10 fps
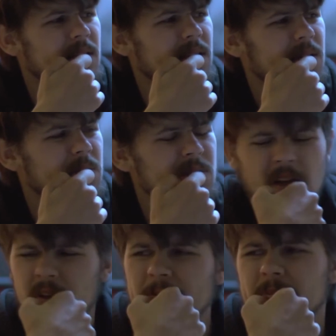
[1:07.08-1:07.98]
then he'll
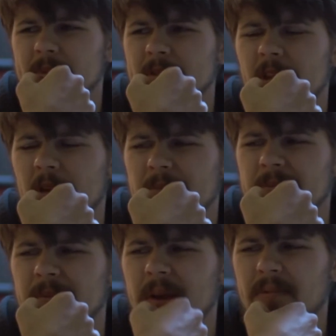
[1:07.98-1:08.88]
type
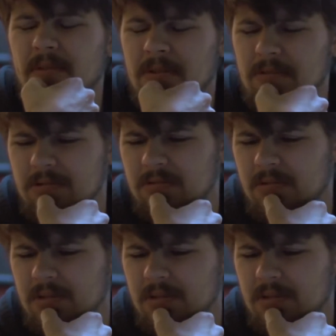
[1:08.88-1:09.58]
forever, or...